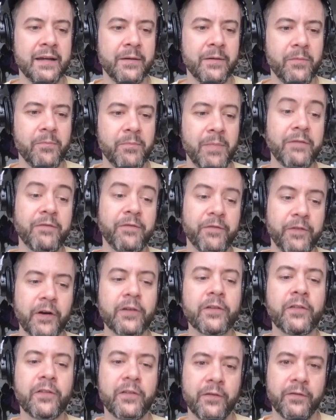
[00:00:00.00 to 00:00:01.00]
my
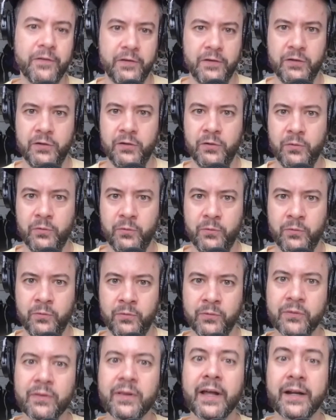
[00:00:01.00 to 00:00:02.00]
first of two
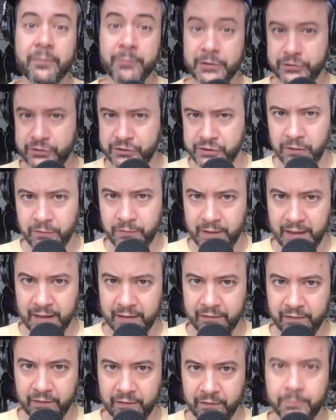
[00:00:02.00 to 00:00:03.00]
Letterman
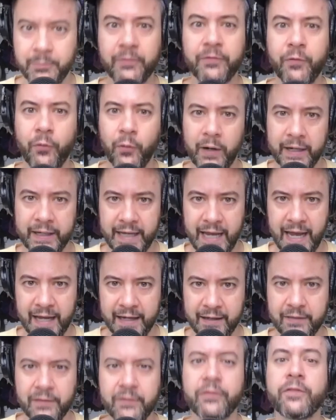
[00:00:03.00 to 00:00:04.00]
showcases before I got
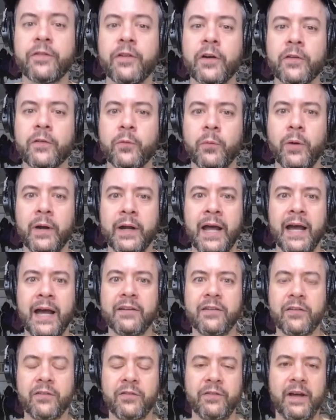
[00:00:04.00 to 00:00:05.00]
it, the first one I
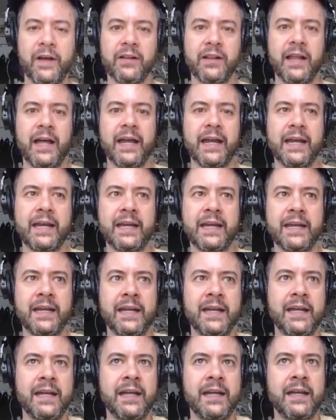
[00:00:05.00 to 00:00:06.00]
just felt like
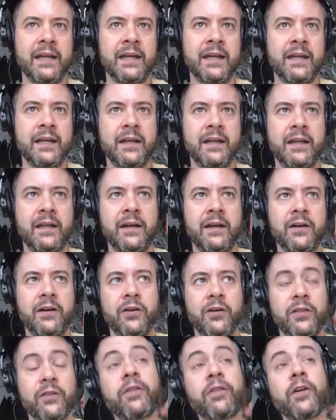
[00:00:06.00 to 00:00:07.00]

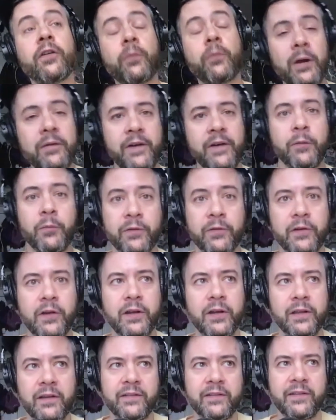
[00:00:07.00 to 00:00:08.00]
or the first one I felt was
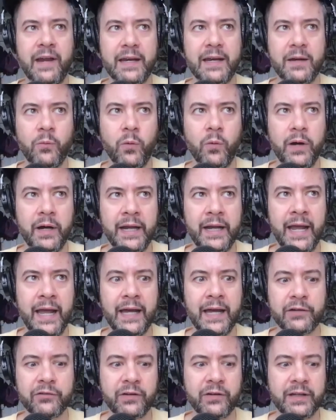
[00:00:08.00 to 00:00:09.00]
good. The second one,
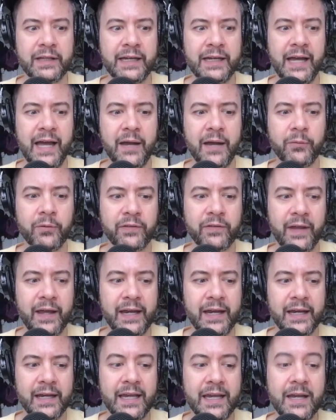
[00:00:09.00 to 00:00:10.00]
actually, I was
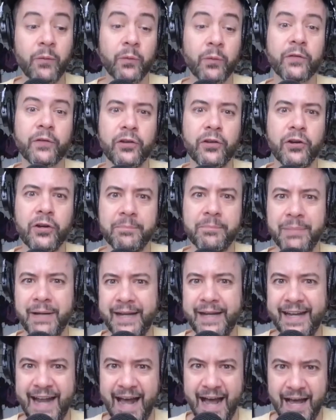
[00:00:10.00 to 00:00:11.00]
like, it was good, but
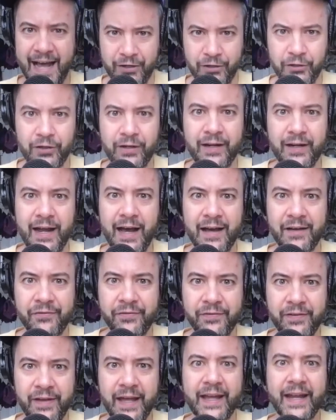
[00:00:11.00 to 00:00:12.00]
not good enough.
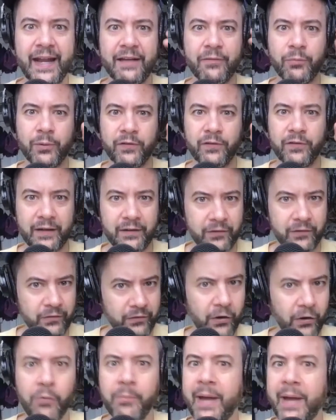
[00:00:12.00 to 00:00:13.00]
And I mm-hmm. was like
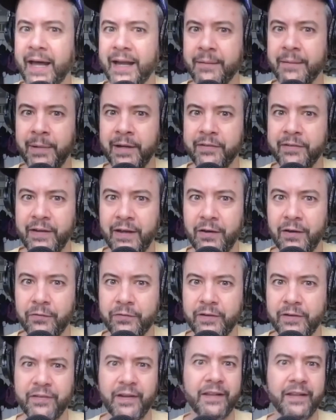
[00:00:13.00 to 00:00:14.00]
so mad at myself
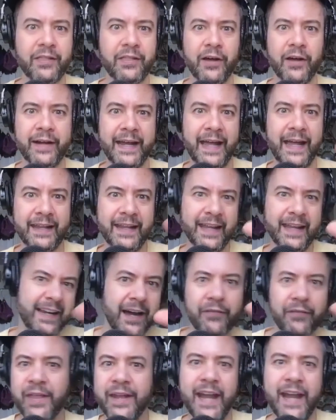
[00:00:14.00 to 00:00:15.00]
because I thought I had like,
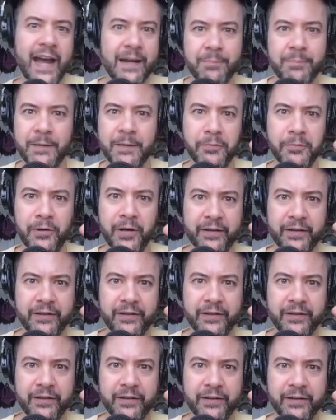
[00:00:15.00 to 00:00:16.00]
of the nine people on the
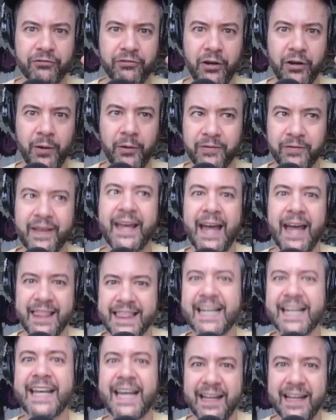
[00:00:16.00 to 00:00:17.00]
show, I was like, I
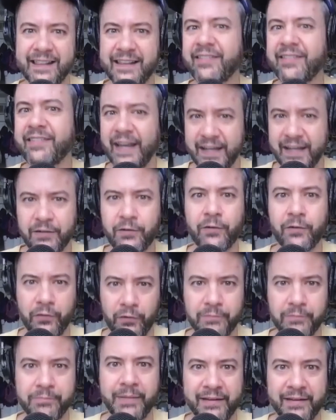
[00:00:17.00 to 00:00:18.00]
think I had the second or
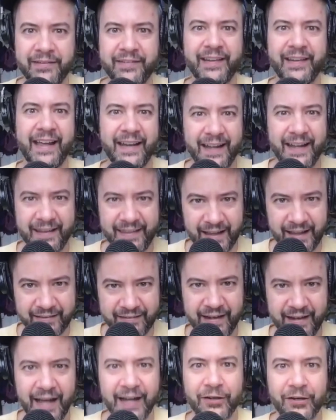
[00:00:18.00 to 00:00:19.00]
third best set, and that's
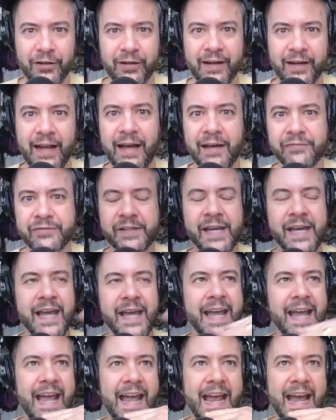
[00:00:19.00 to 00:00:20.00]
not good enough.
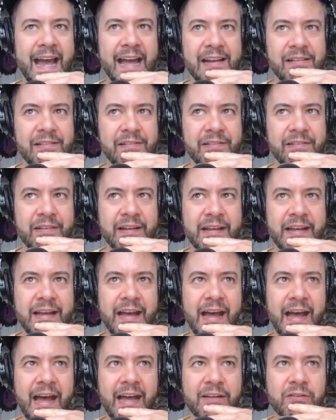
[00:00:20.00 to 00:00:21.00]
And
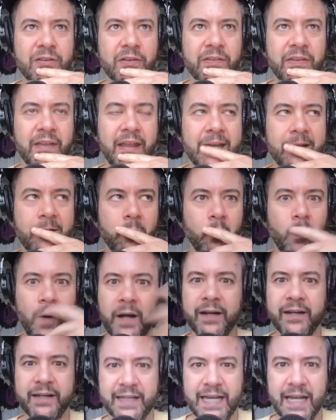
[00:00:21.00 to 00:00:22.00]
I just like
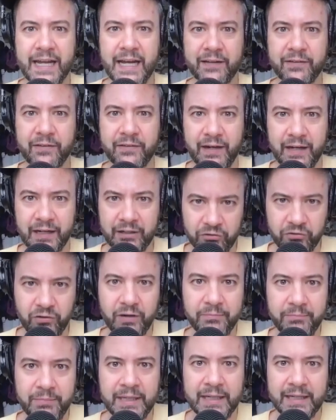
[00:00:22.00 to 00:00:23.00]
wanted to get on stage
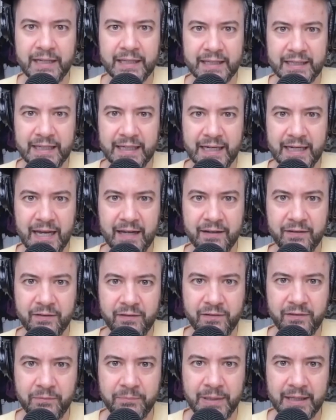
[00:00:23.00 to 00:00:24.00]
immediately
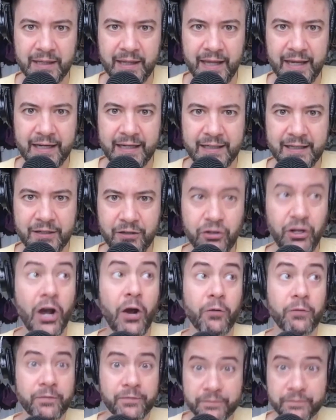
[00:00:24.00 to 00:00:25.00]
again to be like,
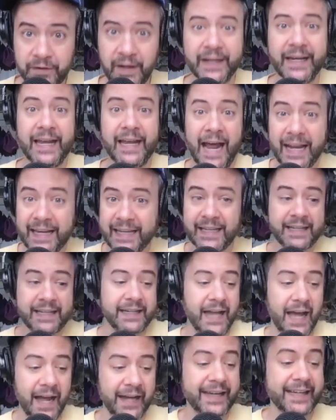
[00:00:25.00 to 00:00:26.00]
no, fuck it. I
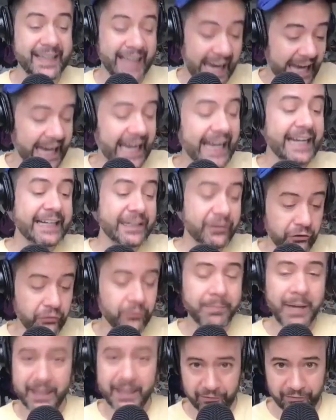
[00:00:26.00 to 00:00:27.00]
can, I can
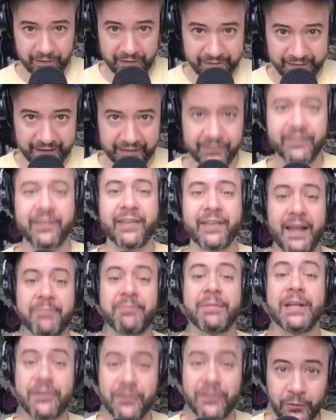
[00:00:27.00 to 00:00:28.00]
do better than this. Let
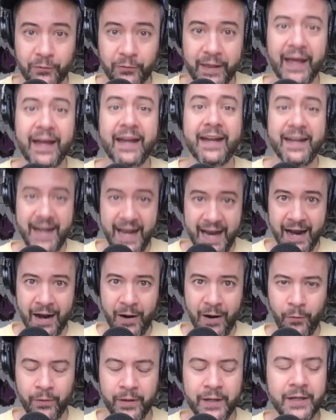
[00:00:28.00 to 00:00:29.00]
me do that
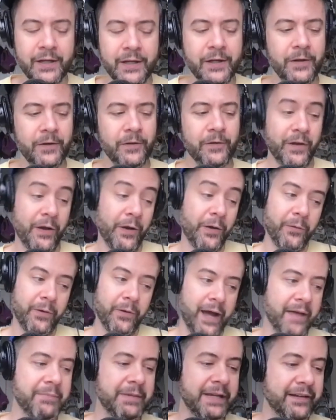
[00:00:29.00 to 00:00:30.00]
now. So,
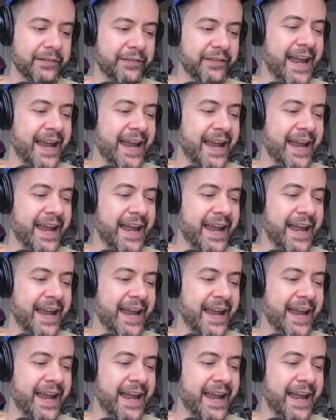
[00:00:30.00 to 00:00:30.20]
I mean, it's,